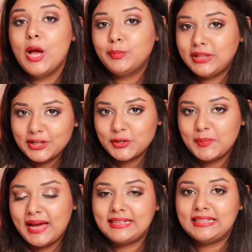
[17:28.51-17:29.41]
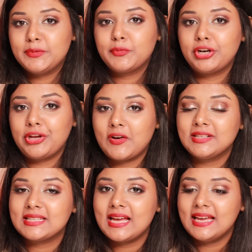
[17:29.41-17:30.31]
Plush Matte Lip
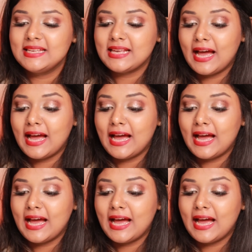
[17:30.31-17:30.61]
Crayons, guys.